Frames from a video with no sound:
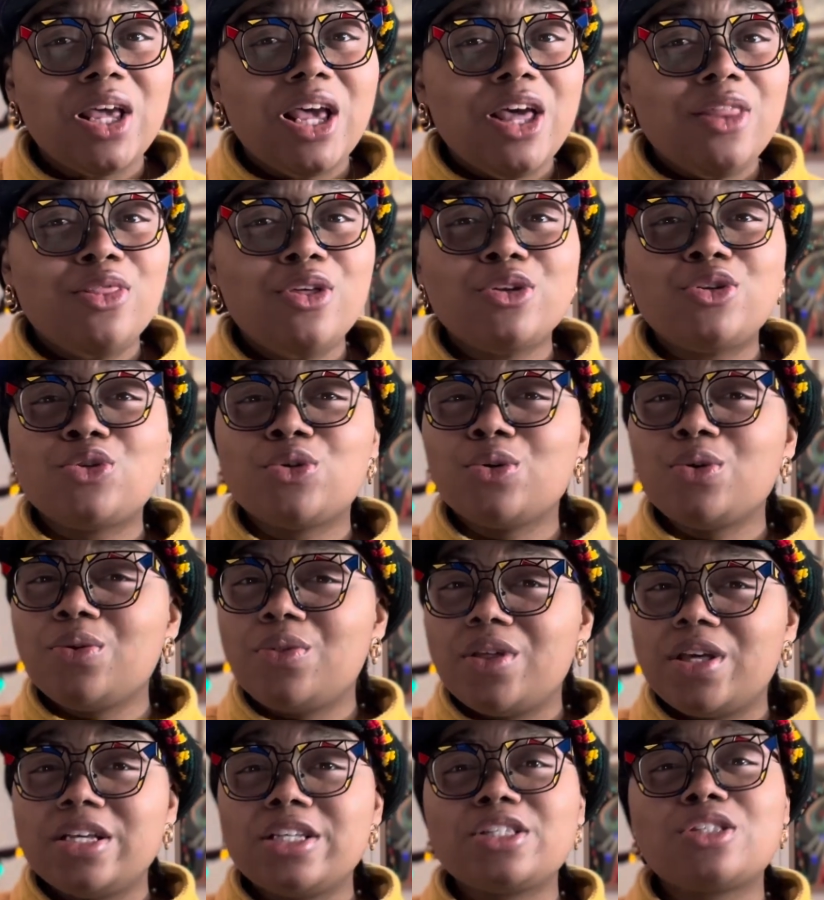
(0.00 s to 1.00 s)
The truth
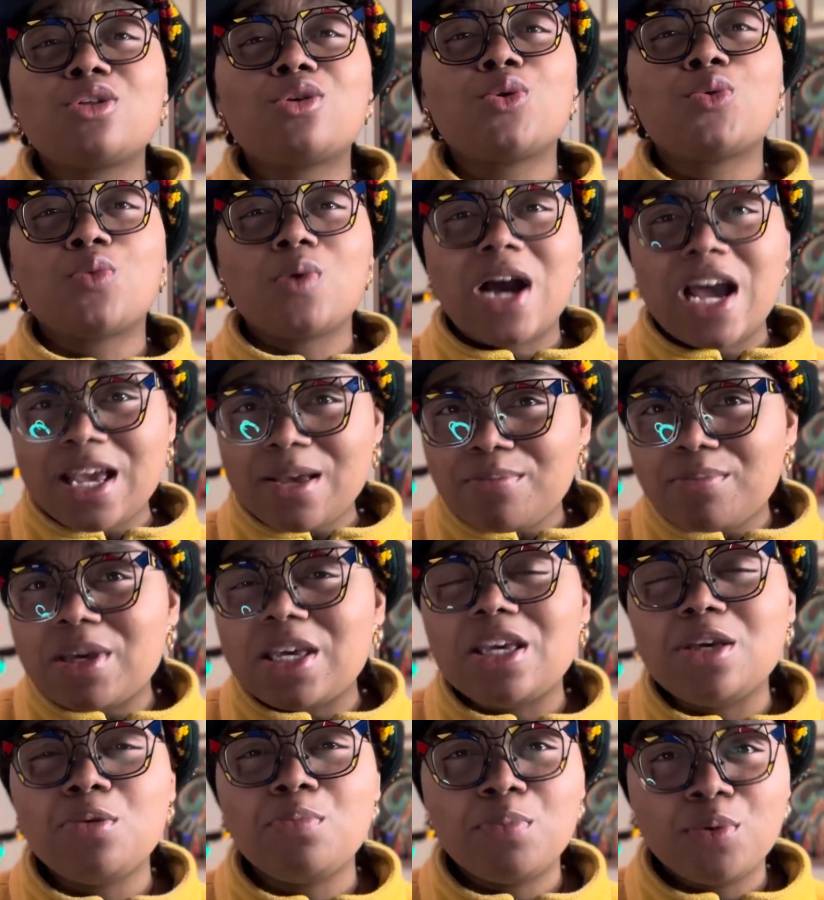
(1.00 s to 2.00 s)
is, the right
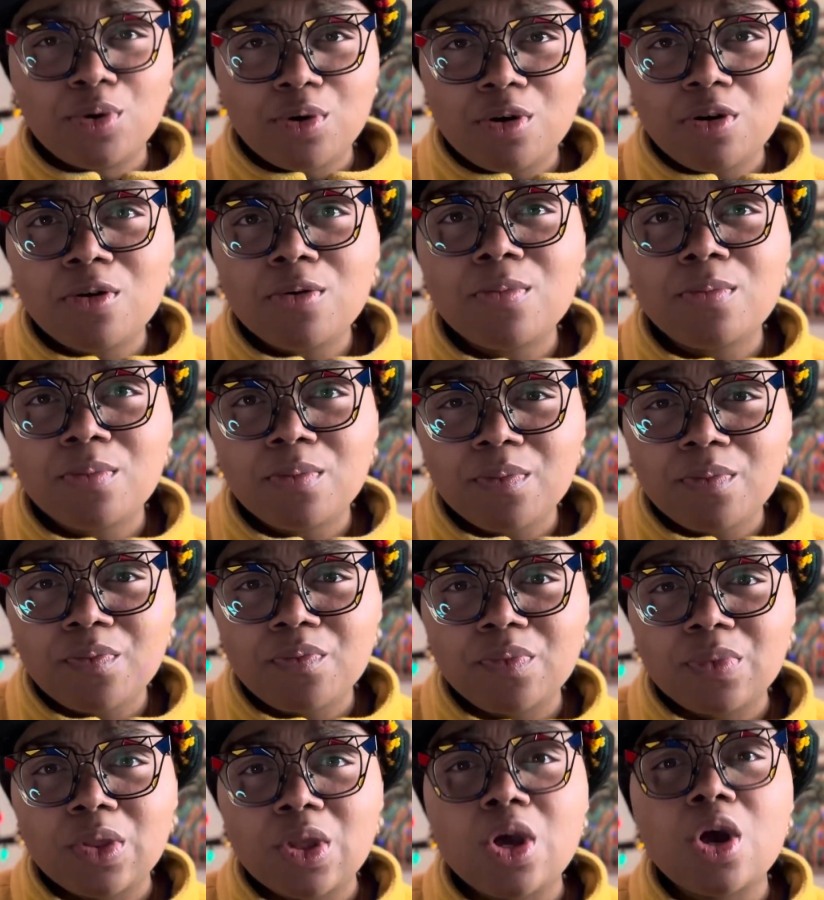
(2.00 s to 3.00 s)
people
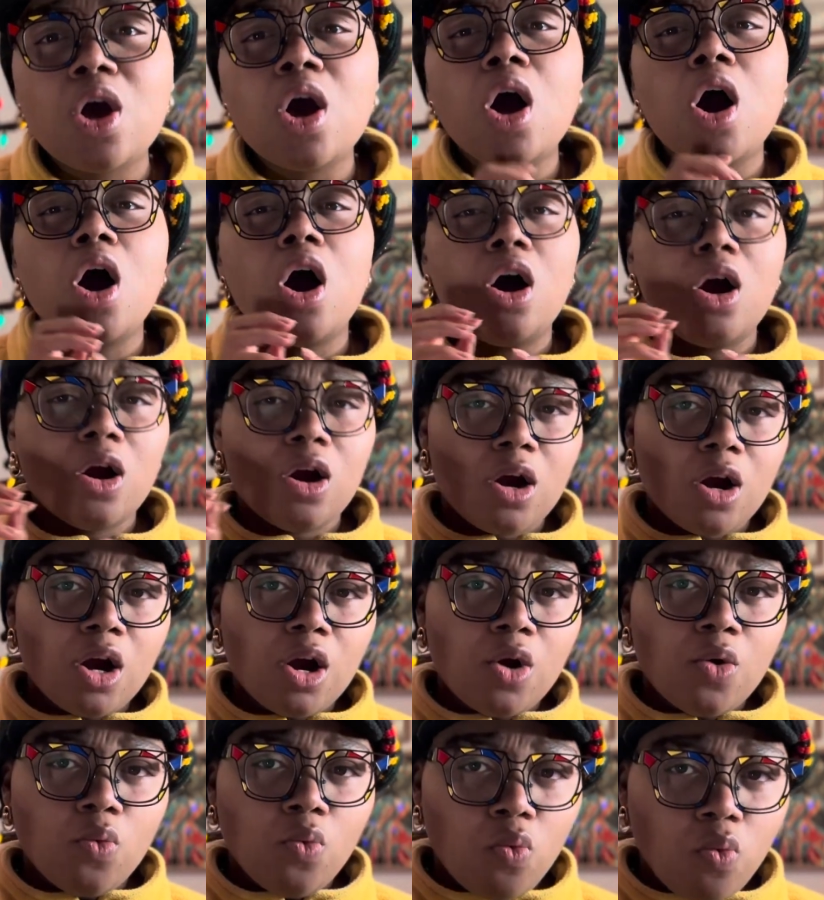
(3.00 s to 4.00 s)
are
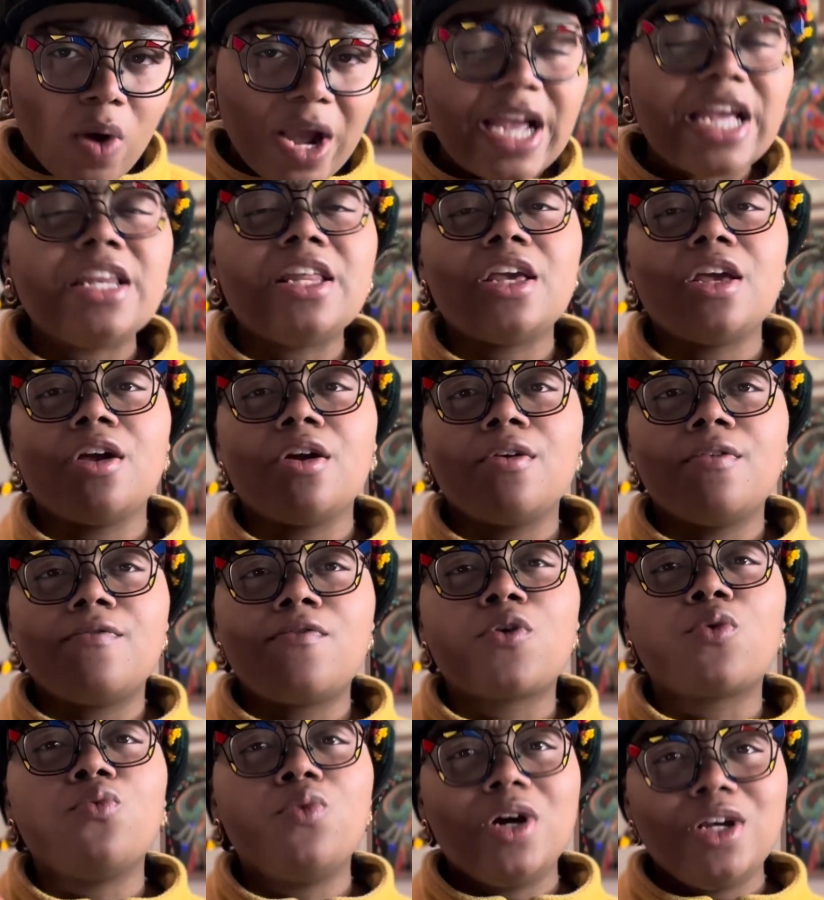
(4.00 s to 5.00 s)
waiting
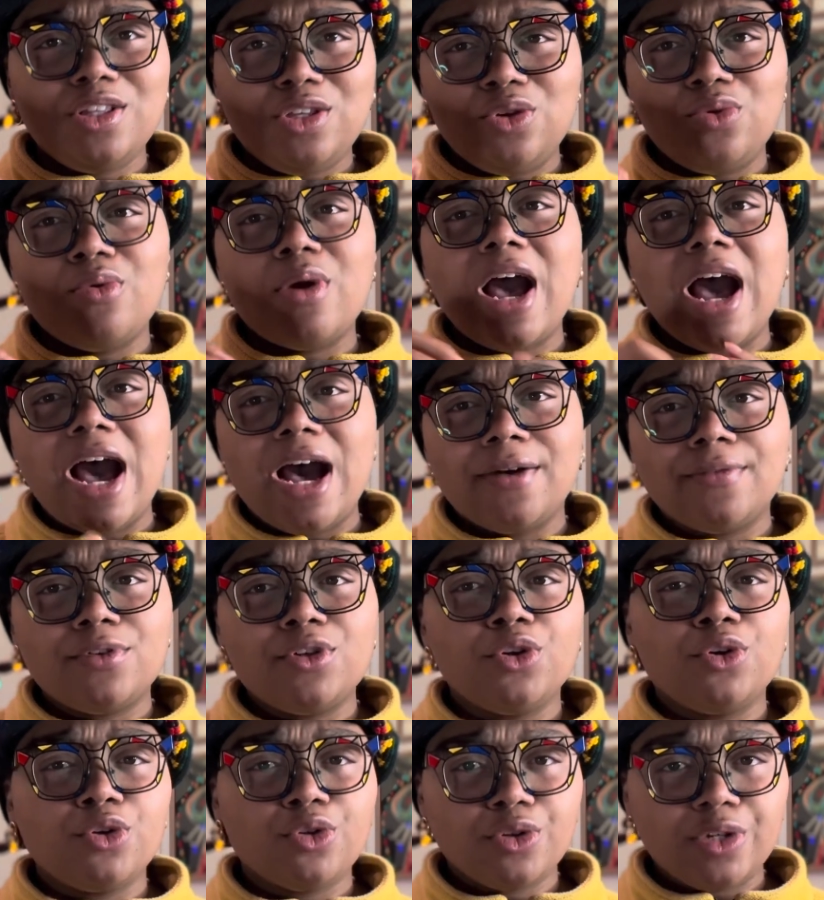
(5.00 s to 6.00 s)
for what you have to
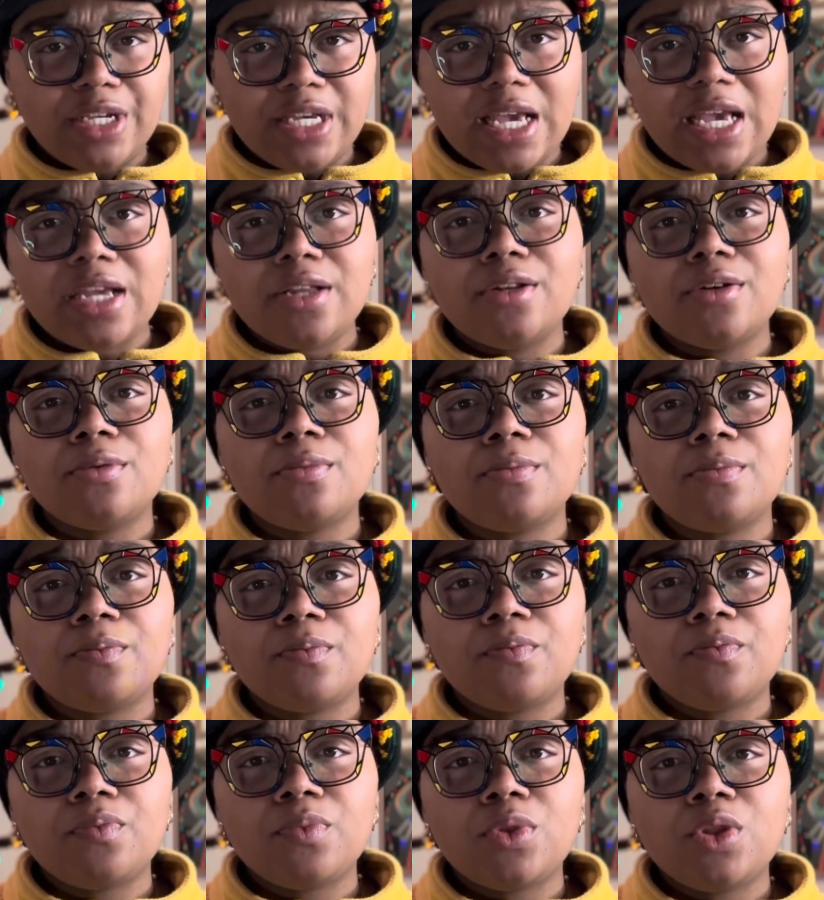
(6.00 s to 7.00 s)
create.
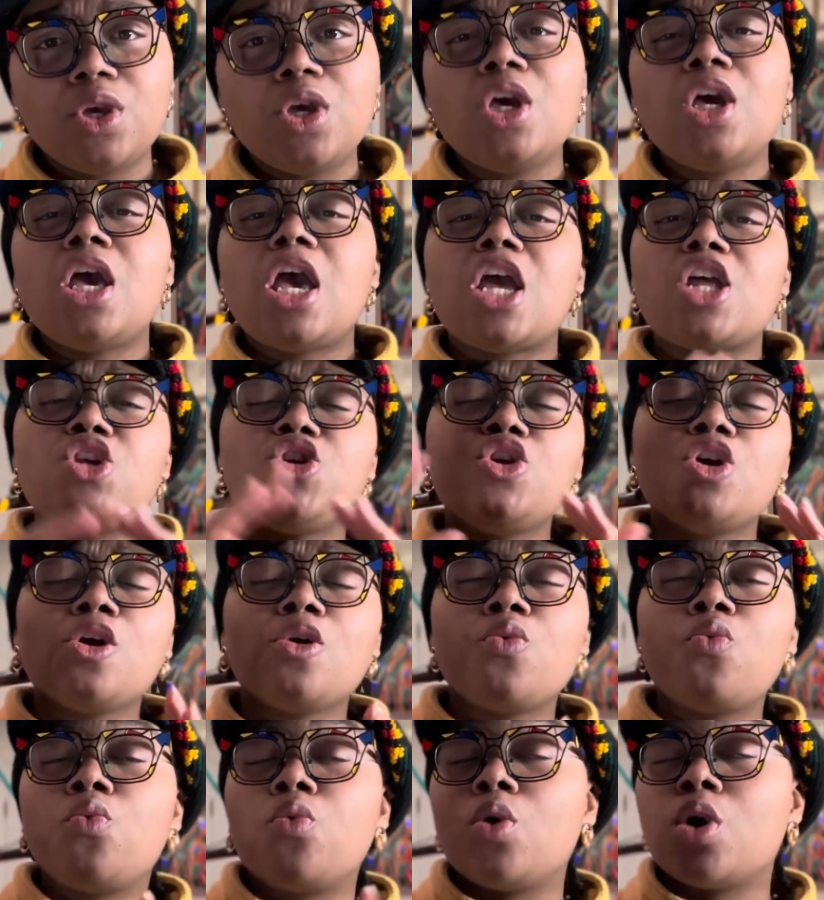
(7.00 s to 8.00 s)
And your
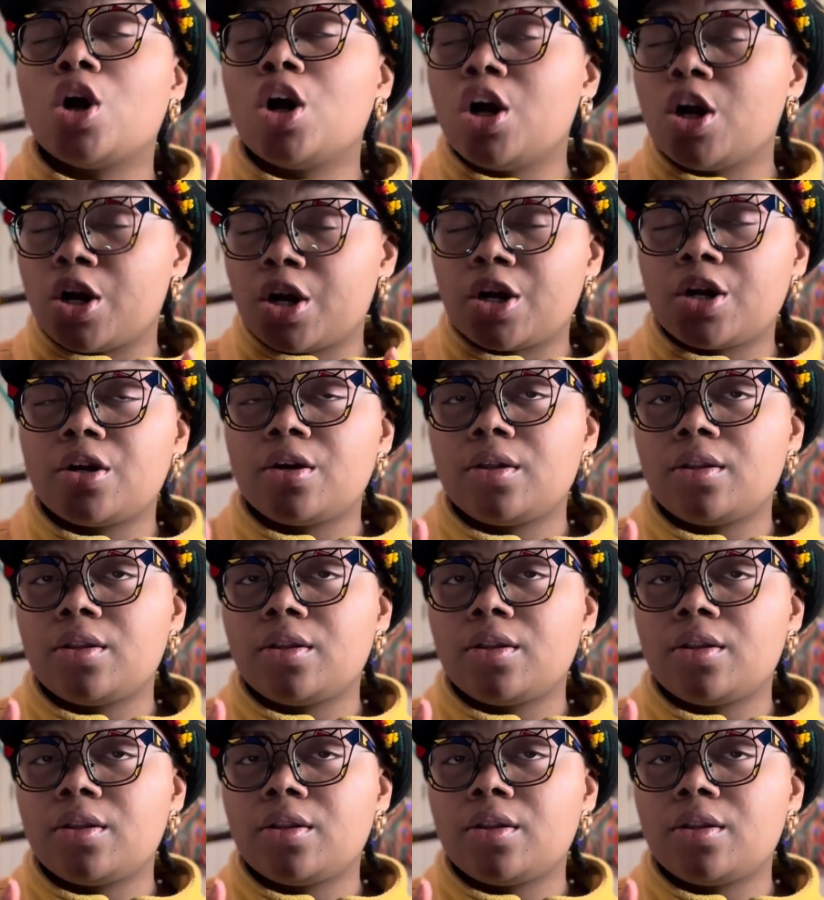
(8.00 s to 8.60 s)
work